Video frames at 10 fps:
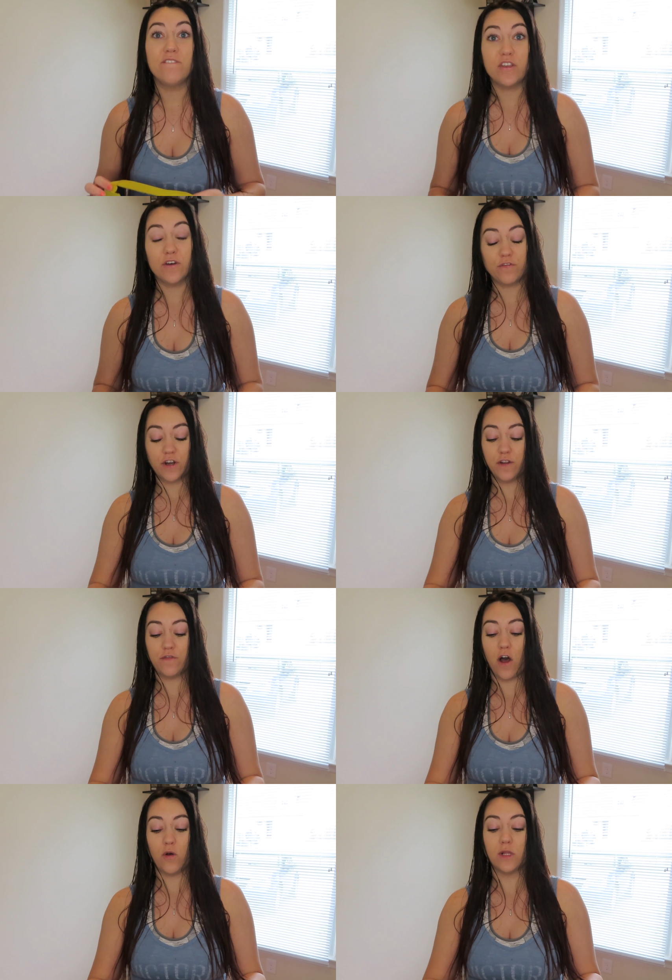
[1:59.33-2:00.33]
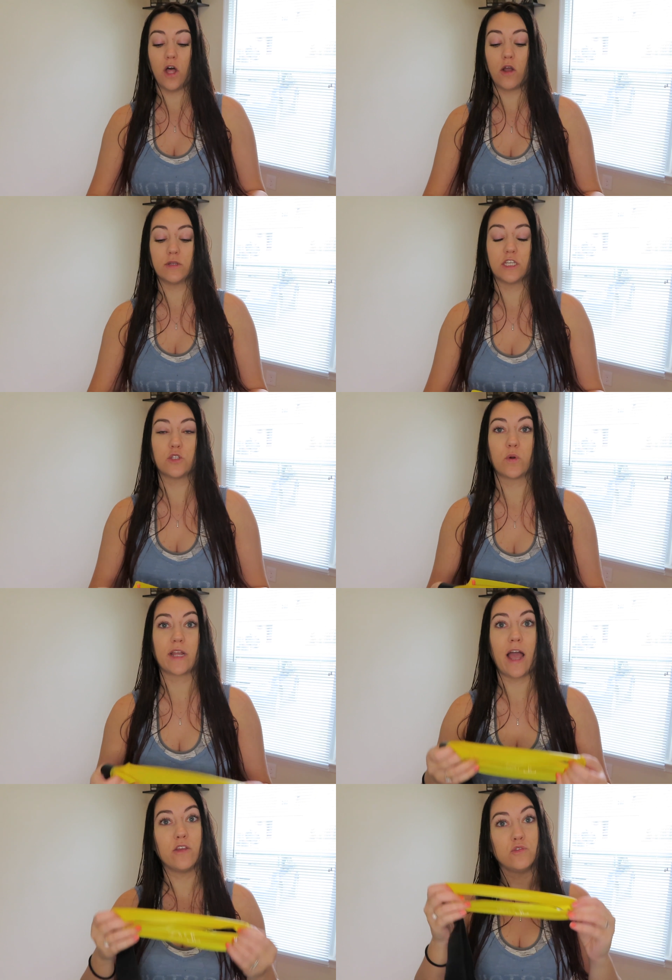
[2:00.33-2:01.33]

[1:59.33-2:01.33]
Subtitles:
feel free to follow along with this workout.